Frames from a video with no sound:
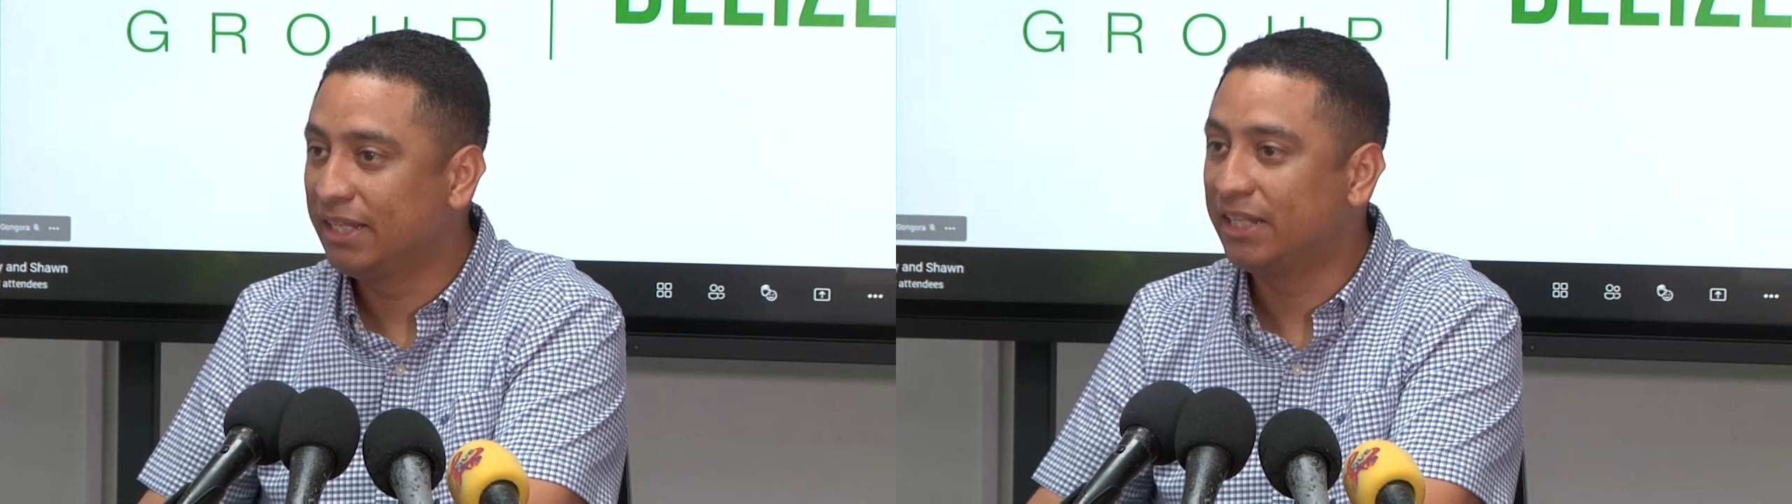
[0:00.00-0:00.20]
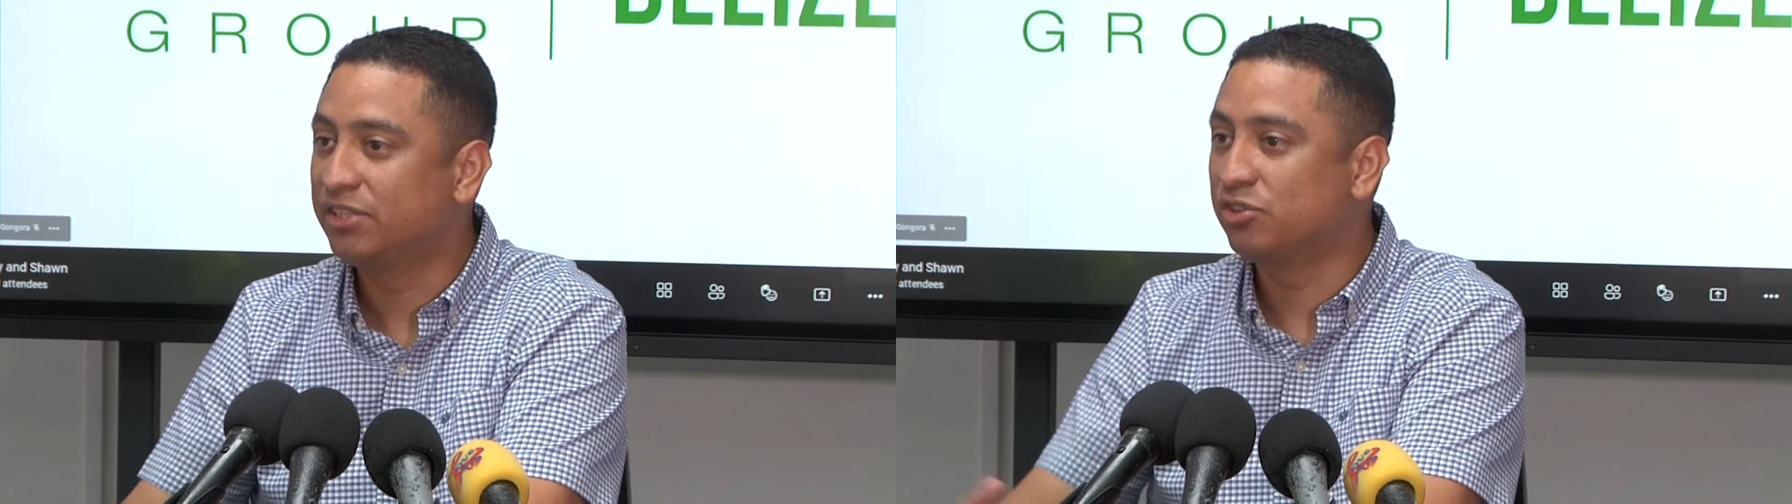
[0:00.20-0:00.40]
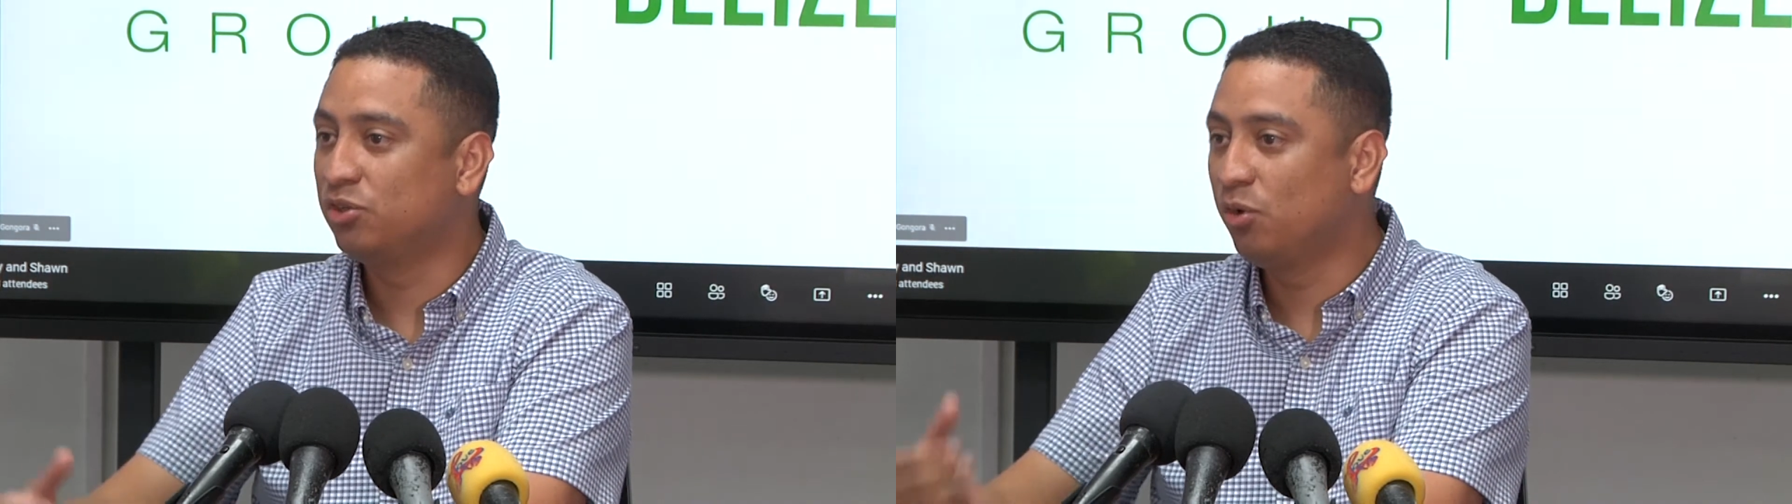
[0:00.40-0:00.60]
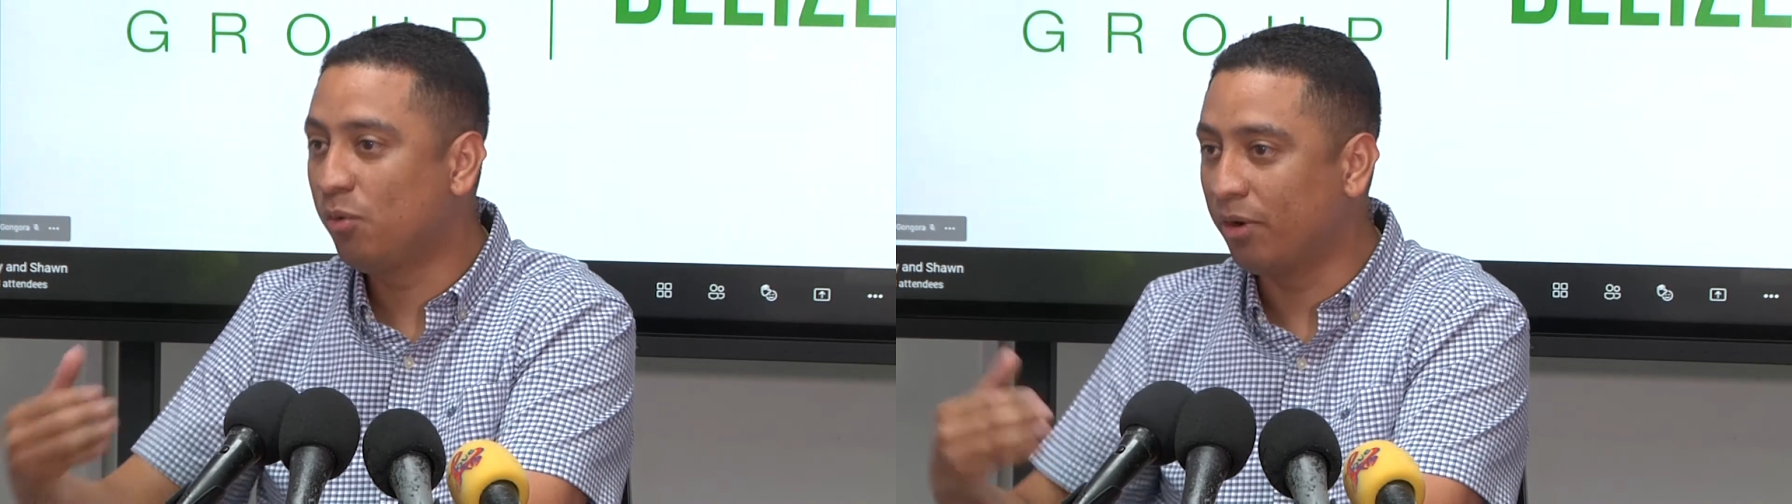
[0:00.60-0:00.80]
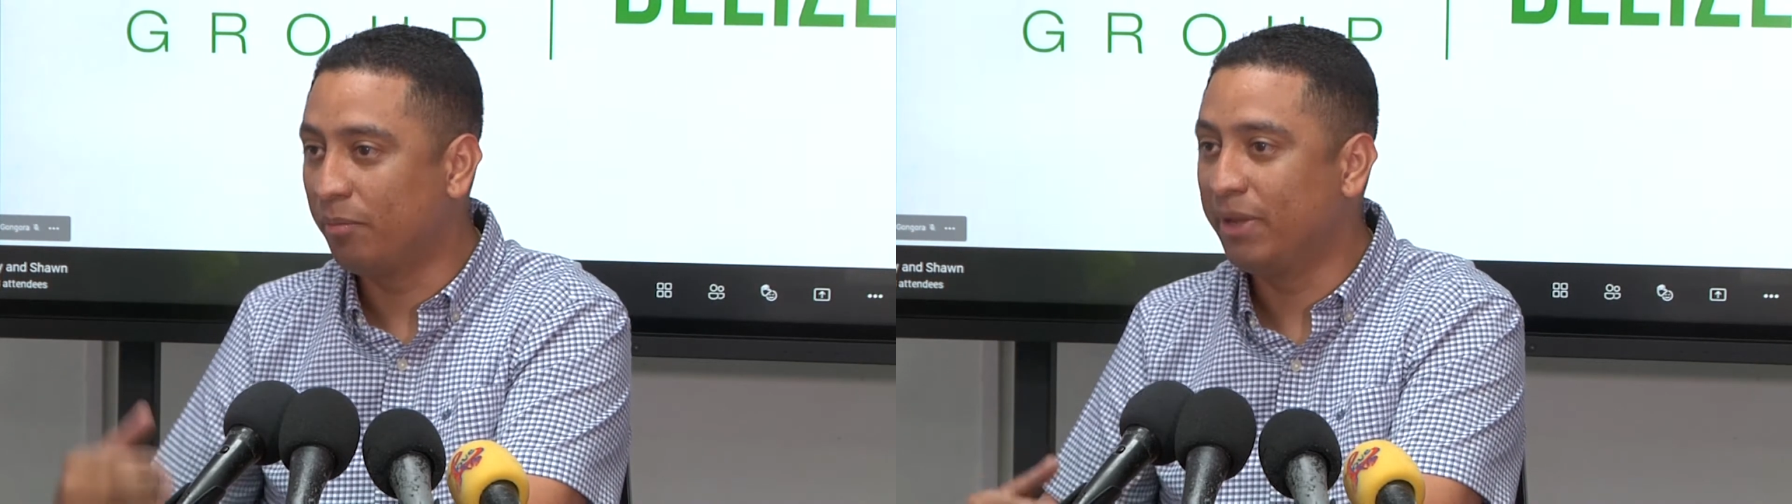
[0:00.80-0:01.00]
that is
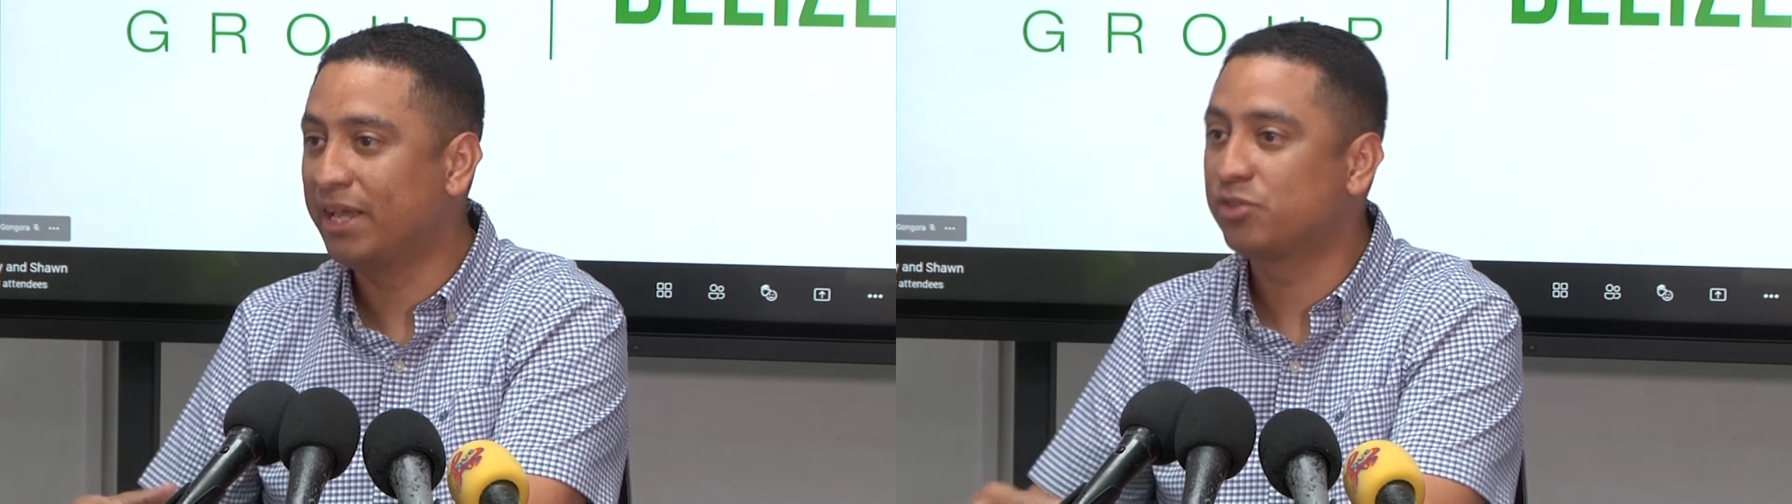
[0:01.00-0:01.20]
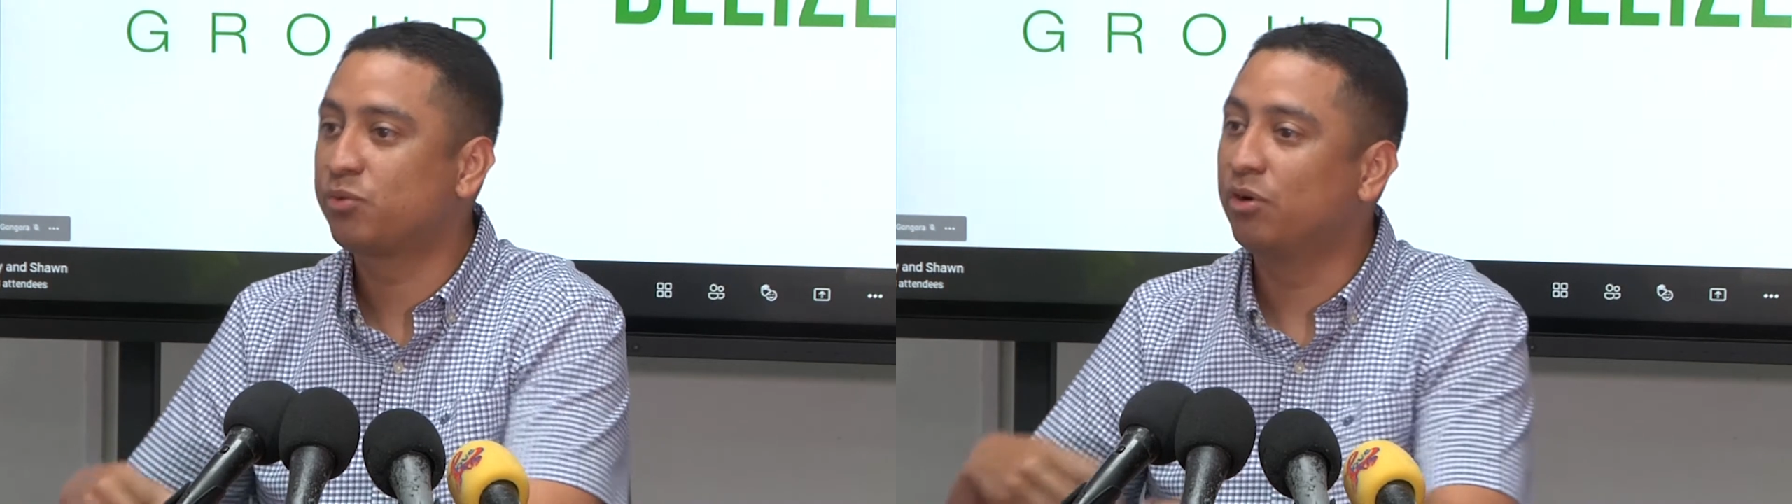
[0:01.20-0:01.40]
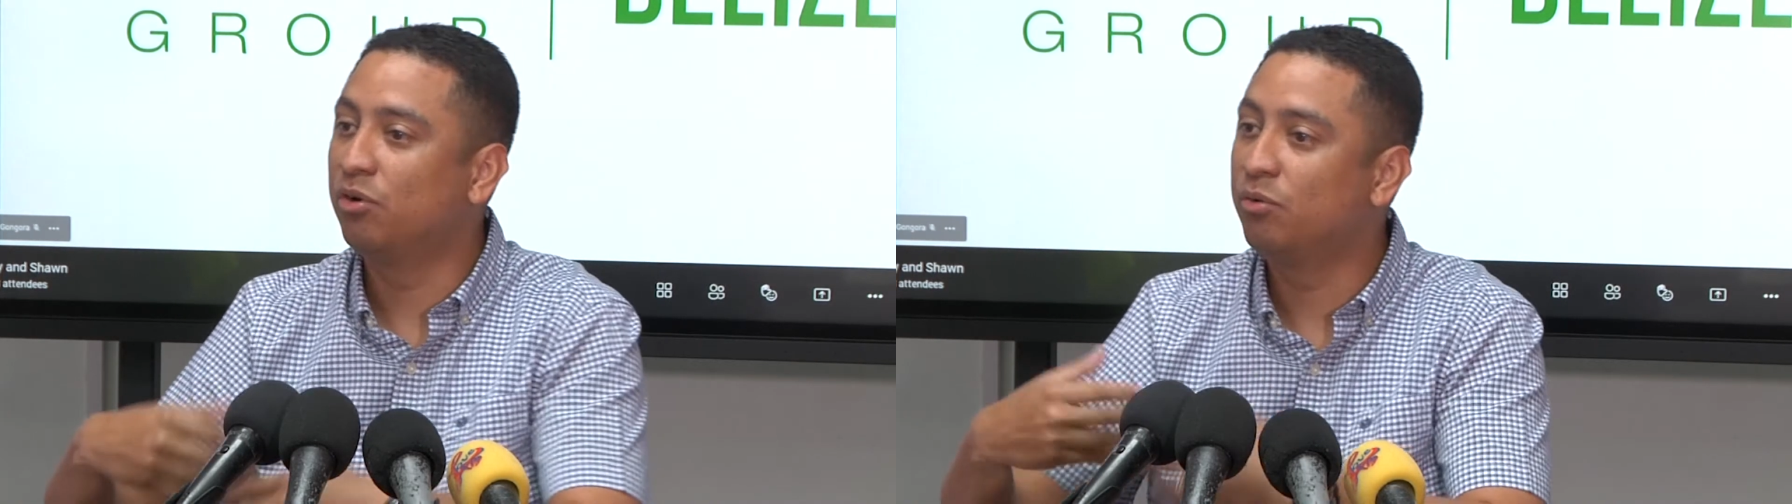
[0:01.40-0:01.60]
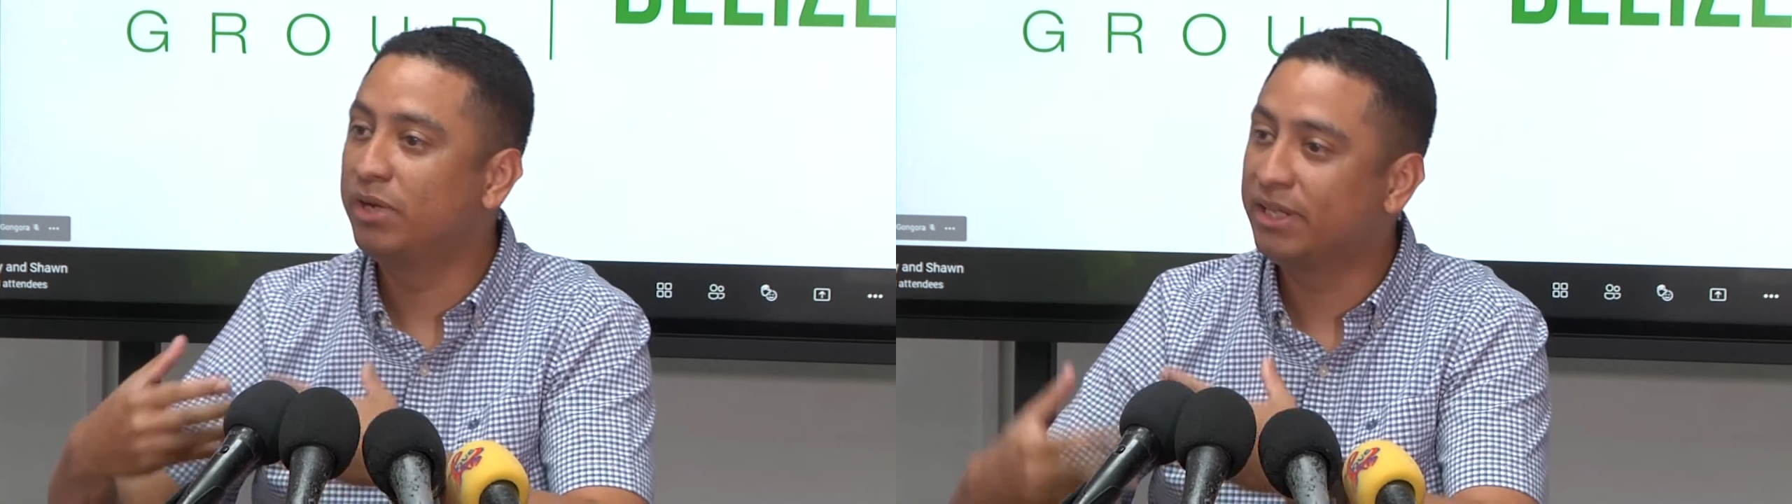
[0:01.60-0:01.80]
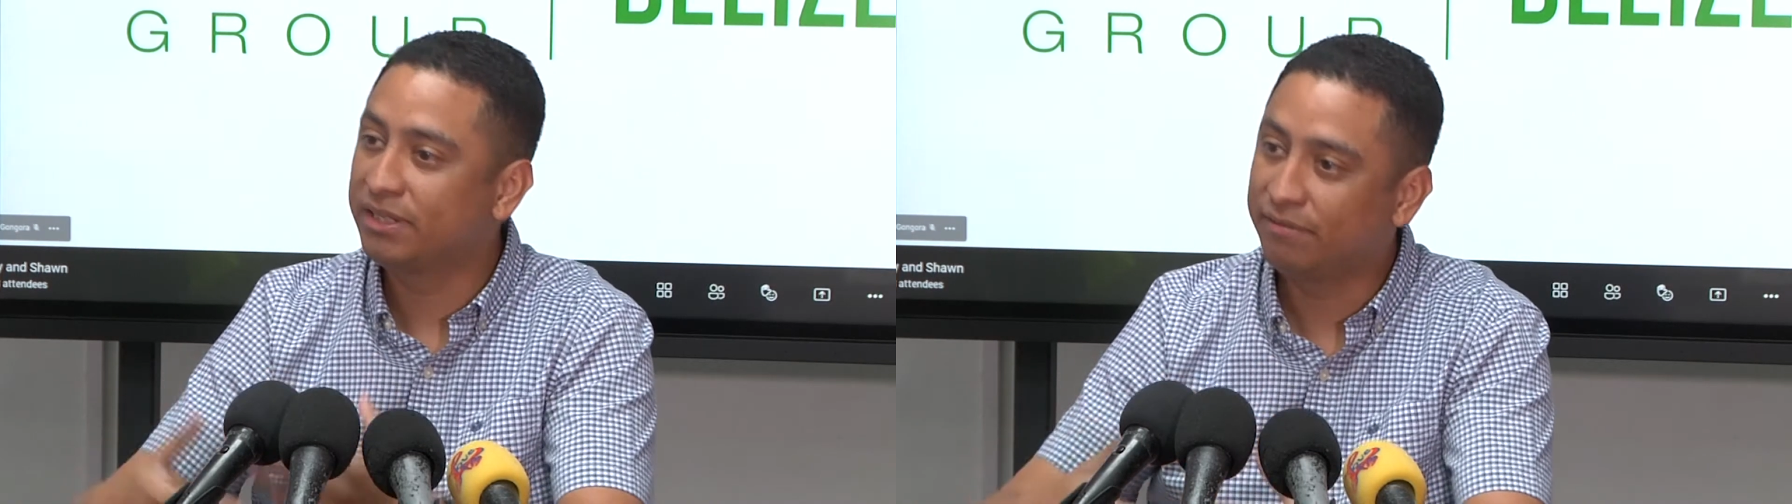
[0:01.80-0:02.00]
lower because we're
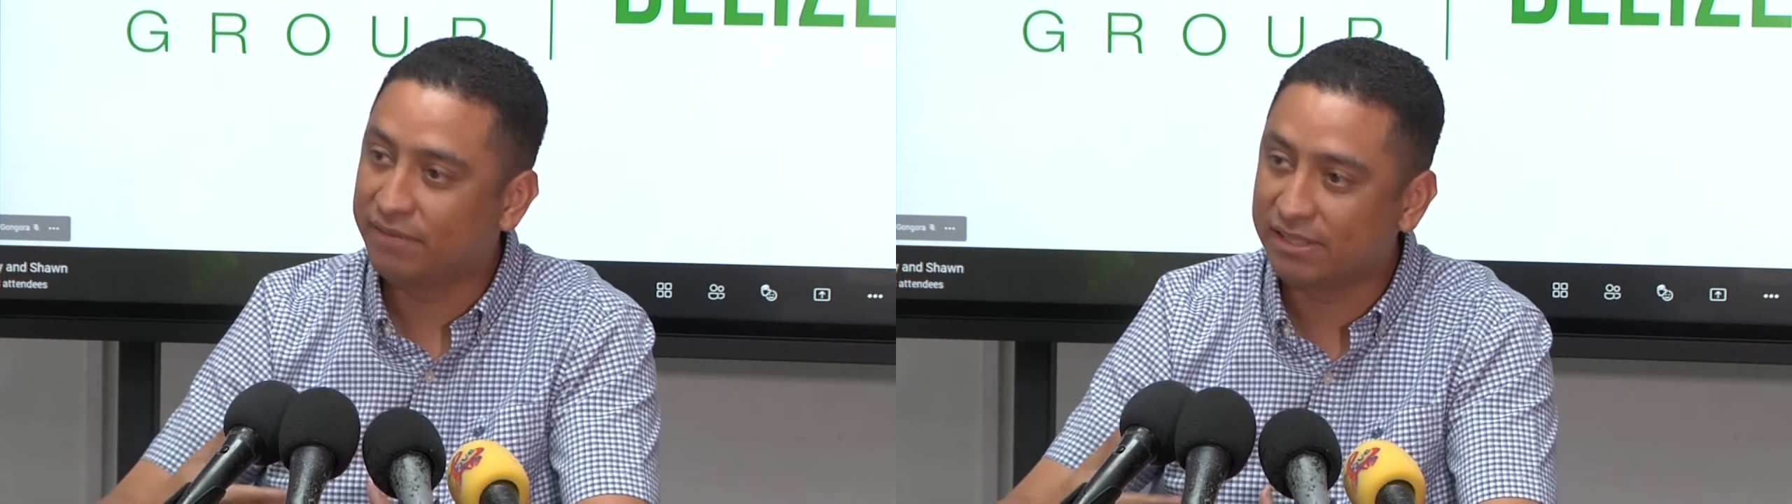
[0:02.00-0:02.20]
loading